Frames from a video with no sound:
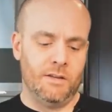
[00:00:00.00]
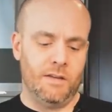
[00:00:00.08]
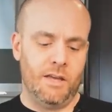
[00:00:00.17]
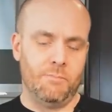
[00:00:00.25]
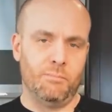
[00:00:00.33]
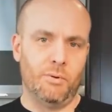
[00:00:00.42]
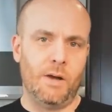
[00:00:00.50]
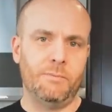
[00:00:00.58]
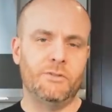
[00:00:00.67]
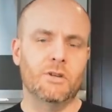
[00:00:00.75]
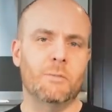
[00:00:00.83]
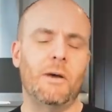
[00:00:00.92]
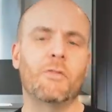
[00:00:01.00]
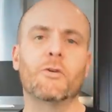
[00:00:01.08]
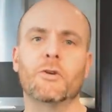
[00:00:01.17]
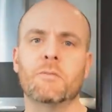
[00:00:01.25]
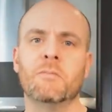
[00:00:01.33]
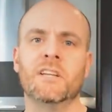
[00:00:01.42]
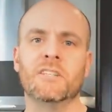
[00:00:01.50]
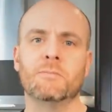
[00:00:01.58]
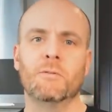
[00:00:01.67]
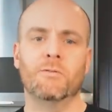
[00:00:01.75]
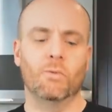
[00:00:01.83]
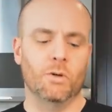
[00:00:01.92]
it probably took about thirty minutes
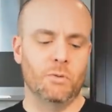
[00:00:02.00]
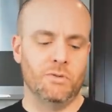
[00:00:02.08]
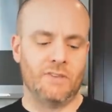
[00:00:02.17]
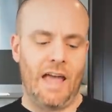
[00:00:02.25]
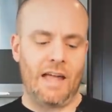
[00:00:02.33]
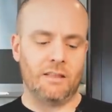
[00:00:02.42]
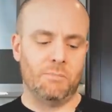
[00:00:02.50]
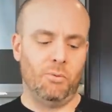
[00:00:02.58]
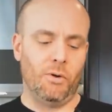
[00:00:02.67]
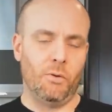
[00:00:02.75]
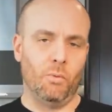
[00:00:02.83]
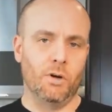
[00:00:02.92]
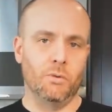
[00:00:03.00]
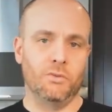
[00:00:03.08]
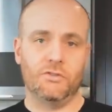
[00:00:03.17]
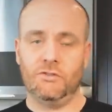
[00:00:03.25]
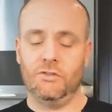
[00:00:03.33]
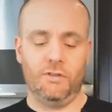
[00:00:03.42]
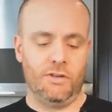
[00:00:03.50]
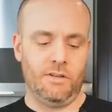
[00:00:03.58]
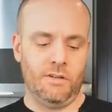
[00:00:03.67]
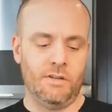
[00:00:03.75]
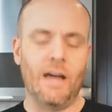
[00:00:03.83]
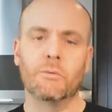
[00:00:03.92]
before it was at the point where it was
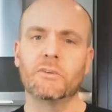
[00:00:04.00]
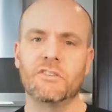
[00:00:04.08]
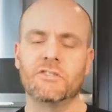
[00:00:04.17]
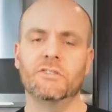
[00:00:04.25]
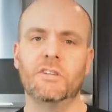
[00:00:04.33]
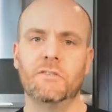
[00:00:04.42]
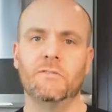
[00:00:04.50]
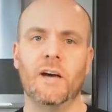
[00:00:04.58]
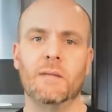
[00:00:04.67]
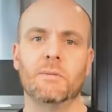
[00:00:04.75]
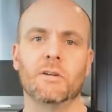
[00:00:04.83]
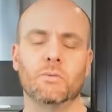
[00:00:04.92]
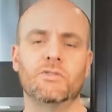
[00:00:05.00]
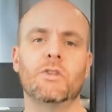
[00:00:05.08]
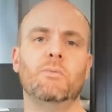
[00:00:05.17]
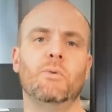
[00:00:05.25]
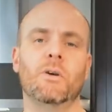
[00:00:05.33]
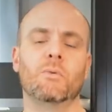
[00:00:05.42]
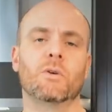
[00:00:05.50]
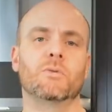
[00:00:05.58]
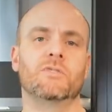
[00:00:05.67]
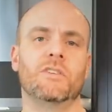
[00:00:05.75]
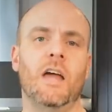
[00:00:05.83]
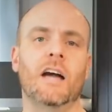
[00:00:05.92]
not really solidified, but it was to the point where it
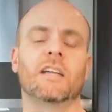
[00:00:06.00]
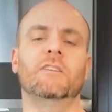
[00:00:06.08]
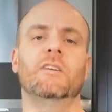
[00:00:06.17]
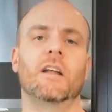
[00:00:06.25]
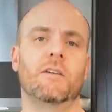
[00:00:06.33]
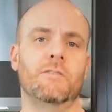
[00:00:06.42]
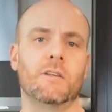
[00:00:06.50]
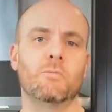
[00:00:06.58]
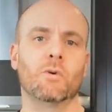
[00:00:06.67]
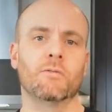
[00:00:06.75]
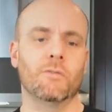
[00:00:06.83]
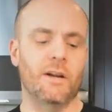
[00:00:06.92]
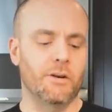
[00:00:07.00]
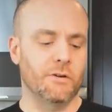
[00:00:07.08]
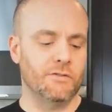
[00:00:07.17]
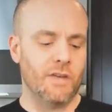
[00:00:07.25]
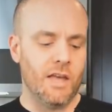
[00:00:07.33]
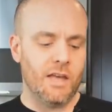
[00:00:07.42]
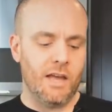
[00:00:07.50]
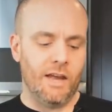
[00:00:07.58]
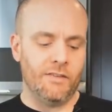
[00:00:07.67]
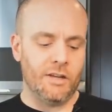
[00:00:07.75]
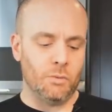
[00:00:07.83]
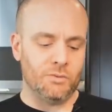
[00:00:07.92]
was not gonna let off any more fragrance.
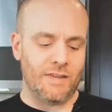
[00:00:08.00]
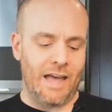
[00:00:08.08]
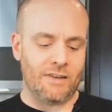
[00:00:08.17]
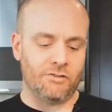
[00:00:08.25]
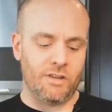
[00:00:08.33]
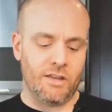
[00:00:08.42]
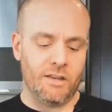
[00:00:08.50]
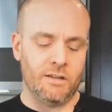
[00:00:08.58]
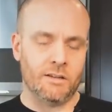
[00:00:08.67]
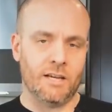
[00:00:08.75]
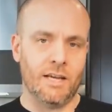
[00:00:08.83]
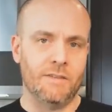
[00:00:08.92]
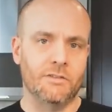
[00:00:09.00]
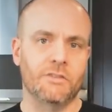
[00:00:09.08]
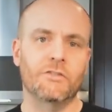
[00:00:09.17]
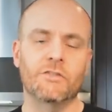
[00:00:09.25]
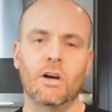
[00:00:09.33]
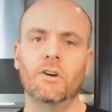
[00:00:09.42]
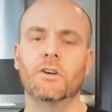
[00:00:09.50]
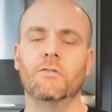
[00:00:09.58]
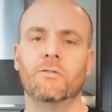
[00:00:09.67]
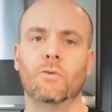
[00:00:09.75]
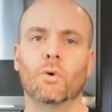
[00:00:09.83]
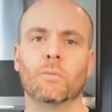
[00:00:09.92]
And then it was actually in kind of a
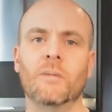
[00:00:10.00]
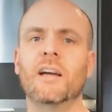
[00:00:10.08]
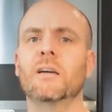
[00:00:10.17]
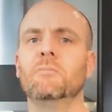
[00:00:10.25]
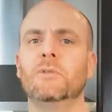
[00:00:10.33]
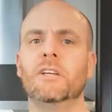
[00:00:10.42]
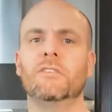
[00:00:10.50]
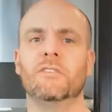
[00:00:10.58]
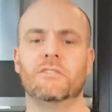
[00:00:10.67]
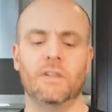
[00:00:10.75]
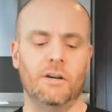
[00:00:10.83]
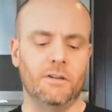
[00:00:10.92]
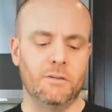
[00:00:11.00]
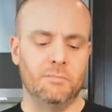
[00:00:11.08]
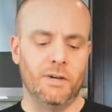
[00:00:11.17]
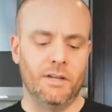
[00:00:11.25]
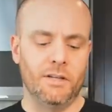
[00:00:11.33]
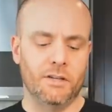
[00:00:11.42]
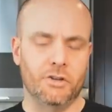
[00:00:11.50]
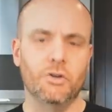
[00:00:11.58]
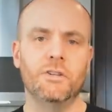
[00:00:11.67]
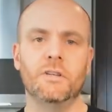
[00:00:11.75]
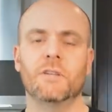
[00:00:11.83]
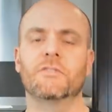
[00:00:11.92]
solid form, not completely solid, but a
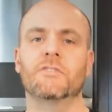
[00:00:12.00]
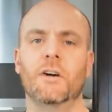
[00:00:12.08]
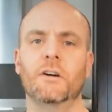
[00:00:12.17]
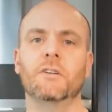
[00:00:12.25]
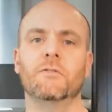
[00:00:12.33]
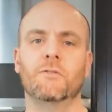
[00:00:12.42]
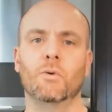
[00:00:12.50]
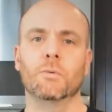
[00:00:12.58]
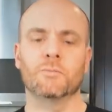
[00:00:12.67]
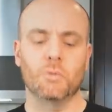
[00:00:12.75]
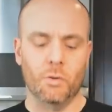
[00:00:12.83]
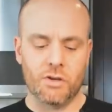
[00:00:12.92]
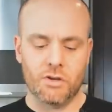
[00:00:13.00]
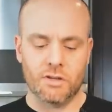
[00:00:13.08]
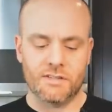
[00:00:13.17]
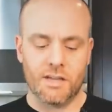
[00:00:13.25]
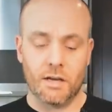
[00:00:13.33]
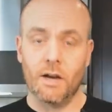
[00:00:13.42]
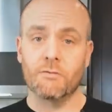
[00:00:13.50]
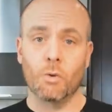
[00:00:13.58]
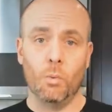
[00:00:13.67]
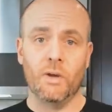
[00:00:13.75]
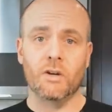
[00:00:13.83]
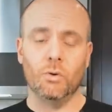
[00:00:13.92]
good enough solid form to where you could take off
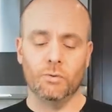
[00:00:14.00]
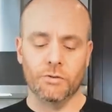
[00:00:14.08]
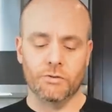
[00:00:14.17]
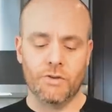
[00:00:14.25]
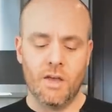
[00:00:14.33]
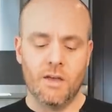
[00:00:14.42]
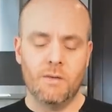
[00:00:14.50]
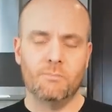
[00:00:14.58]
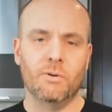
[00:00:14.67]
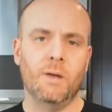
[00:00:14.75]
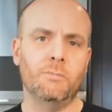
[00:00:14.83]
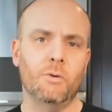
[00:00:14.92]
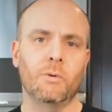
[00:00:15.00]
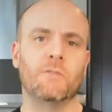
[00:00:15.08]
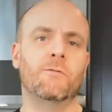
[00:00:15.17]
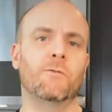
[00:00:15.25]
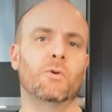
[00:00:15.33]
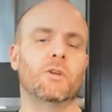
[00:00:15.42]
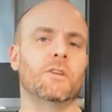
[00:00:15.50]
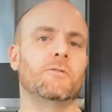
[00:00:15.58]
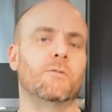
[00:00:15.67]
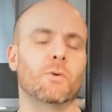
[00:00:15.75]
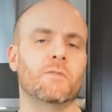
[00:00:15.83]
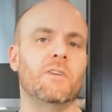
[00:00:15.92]
the wick holders, probably around forty to
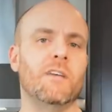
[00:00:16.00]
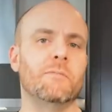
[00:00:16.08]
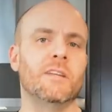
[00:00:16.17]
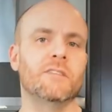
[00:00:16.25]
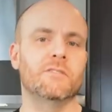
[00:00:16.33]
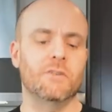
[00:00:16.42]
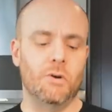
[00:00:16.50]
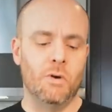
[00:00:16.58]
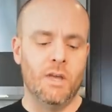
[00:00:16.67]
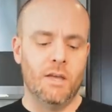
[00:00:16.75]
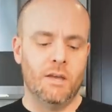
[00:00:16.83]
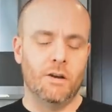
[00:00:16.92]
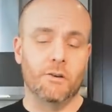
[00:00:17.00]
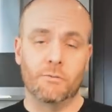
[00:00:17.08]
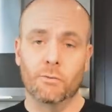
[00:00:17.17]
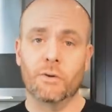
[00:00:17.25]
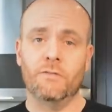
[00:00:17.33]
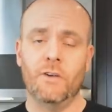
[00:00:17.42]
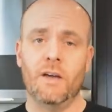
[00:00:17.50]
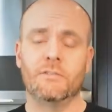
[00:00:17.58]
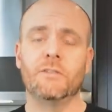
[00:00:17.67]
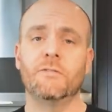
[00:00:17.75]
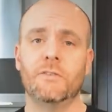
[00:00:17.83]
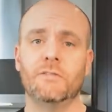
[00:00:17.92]
forty-five minutes, so, or
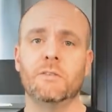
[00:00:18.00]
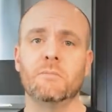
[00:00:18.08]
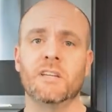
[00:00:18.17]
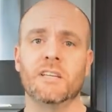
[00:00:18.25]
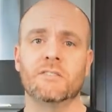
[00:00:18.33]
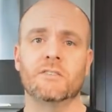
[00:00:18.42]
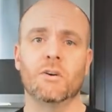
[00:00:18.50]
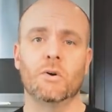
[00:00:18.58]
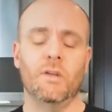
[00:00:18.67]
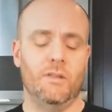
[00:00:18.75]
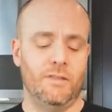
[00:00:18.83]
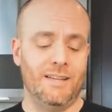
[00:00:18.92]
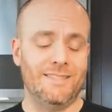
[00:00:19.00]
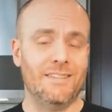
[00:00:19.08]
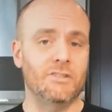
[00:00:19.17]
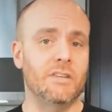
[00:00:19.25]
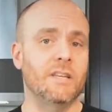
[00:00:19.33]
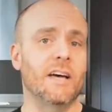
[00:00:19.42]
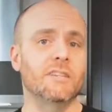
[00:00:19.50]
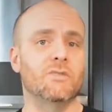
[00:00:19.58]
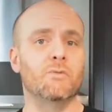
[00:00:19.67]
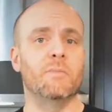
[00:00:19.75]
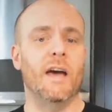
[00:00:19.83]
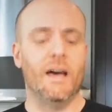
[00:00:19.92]
forty-five to fifty minutes. So that's actually not
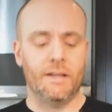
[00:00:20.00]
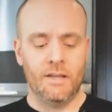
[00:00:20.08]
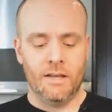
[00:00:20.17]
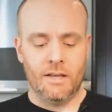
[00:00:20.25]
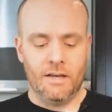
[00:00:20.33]
too bad.